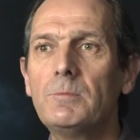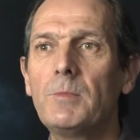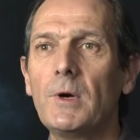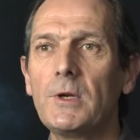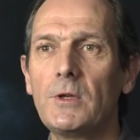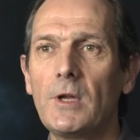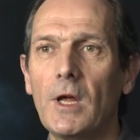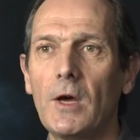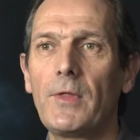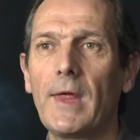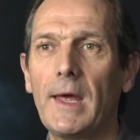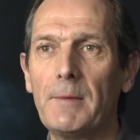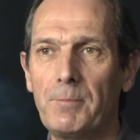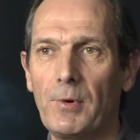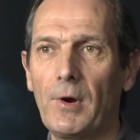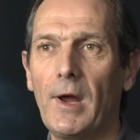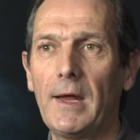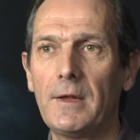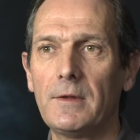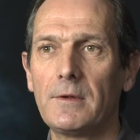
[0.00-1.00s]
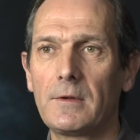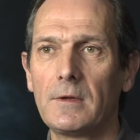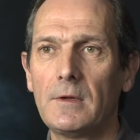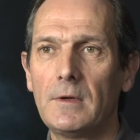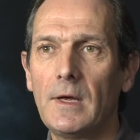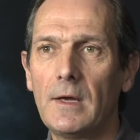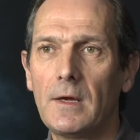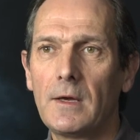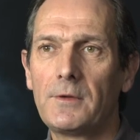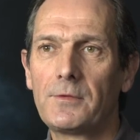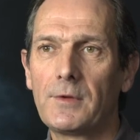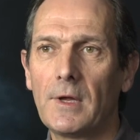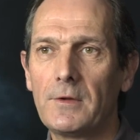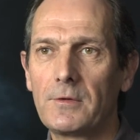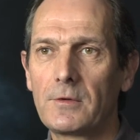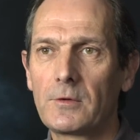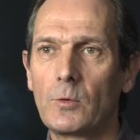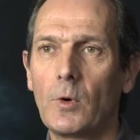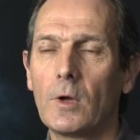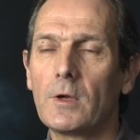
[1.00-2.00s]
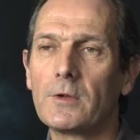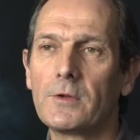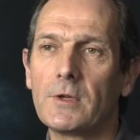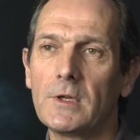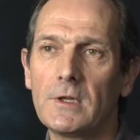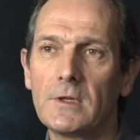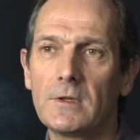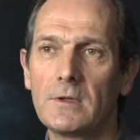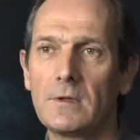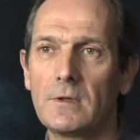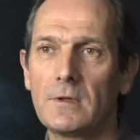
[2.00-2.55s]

but you know their brand says quality.